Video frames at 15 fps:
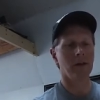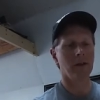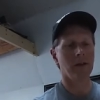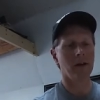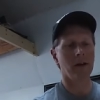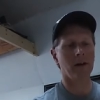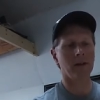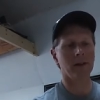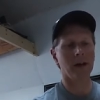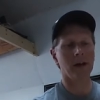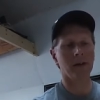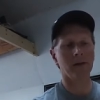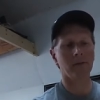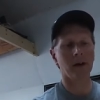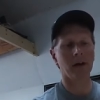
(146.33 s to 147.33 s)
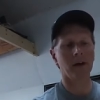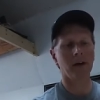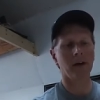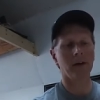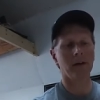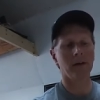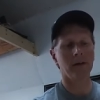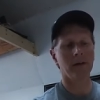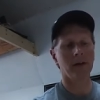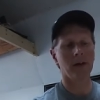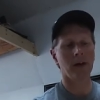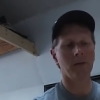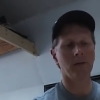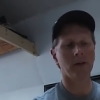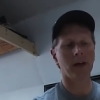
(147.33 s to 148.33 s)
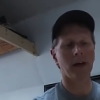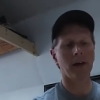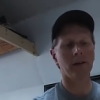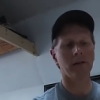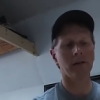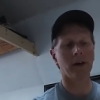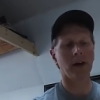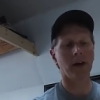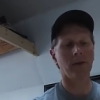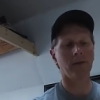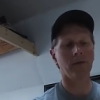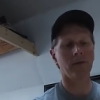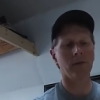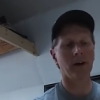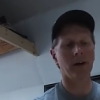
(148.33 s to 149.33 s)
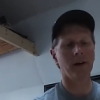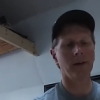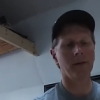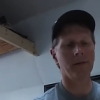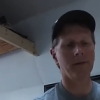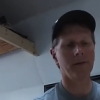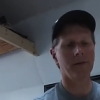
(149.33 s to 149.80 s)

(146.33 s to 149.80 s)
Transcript: and then I'll take my cable tie, slide it through there,